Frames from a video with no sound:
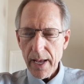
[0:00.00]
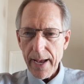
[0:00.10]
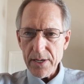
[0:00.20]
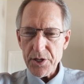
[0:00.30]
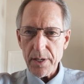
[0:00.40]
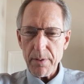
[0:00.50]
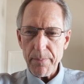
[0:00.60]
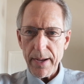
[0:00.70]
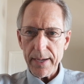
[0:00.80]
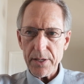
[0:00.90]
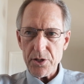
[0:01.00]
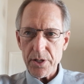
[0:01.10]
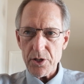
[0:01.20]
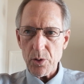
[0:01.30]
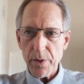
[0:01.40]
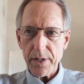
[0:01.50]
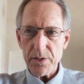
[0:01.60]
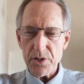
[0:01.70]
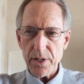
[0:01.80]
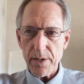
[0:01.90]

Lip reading: actually coming back as quick as,